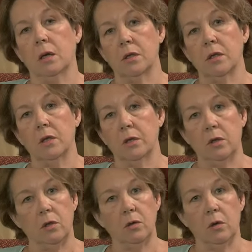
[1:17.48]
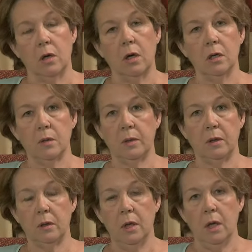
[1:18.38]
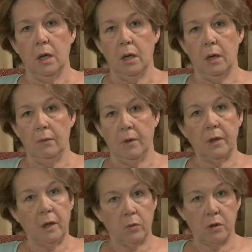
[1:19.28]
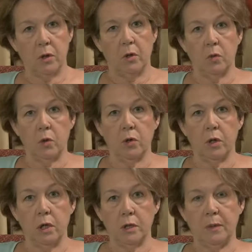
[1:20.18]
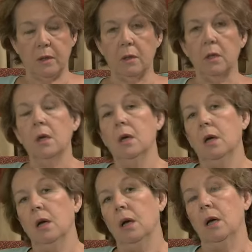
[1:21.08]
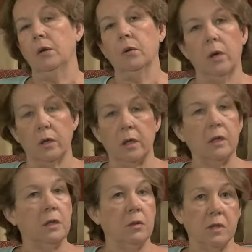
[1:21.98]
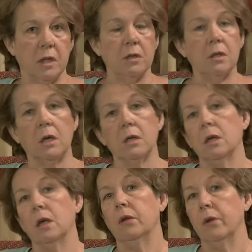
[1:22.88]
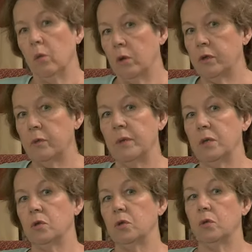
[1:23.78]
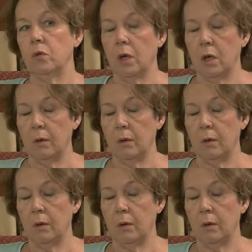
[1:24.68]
consult in a New York hospital, and that was Goldwater Hospital. And the work that I did was outstanding, and they wanted me to